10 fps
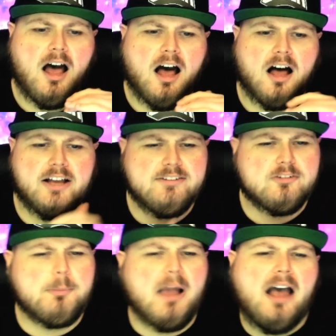
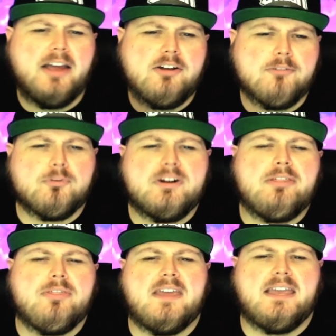Hisam kind of
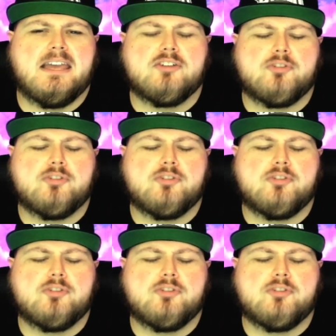rethinking.